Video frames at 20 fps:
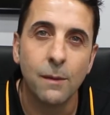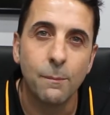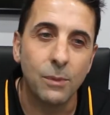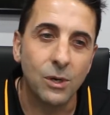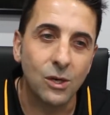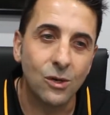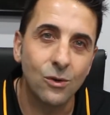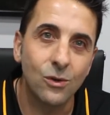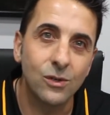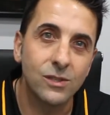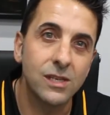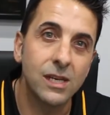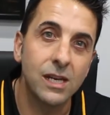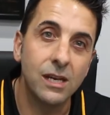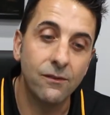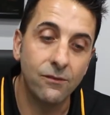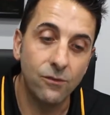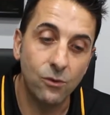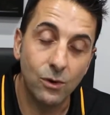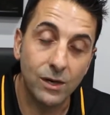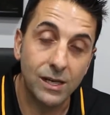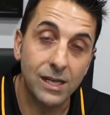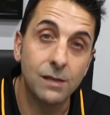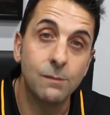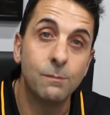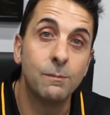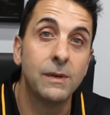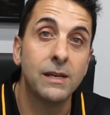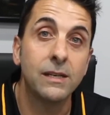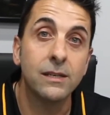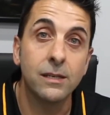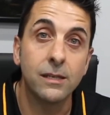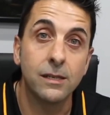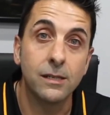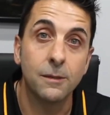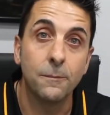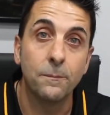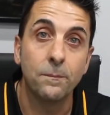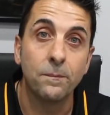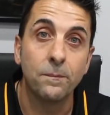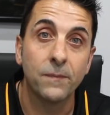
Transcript: Because if you're committed,